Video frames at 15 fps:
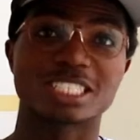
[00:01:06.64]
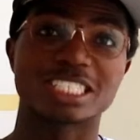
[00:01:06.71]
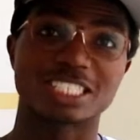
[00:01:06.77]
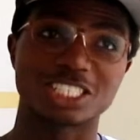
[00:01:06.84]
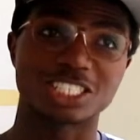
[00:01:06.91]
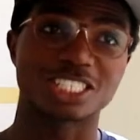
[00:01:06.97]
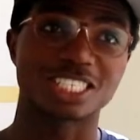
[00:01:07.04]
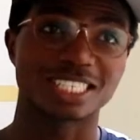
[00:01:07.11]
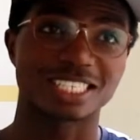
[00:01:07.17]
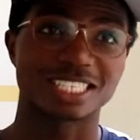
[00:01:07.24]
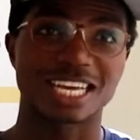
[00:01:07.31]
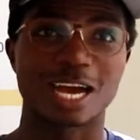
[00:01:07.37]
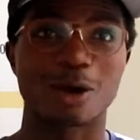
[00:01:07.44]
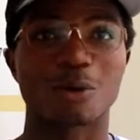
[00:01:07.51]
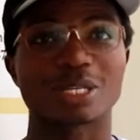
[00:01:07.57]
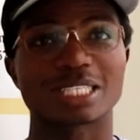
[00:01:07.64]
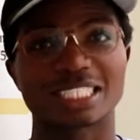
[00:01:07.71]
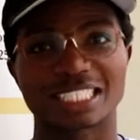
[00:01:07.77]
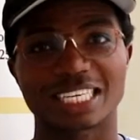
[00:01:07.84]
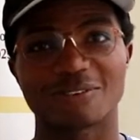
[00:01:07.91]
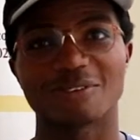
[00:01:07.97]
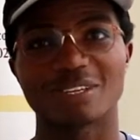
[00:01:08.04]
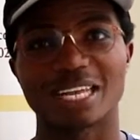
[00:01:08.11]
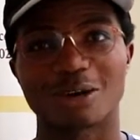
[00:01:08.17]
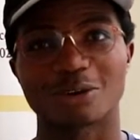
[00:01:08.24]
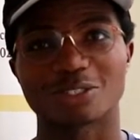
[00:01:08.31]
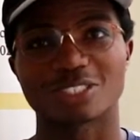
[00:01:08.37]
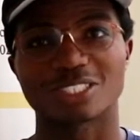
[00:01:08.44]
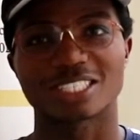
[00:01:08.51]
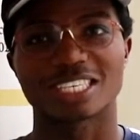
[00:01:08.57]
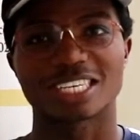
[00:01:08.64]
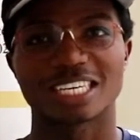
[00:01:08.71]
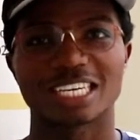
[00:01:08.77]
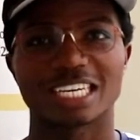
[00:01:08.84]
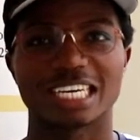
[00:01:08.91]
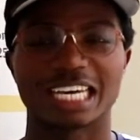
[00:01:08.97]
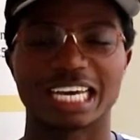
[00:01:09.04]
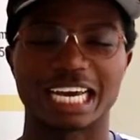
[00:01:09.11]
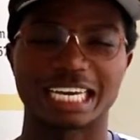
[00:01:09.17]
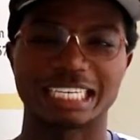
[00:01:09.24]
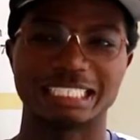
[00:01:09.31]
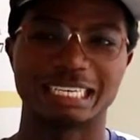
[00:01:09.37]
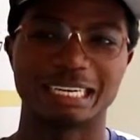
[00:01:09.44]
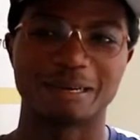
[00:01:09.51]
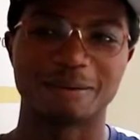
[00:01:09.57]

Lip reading: he's teaching and what he's giving out. And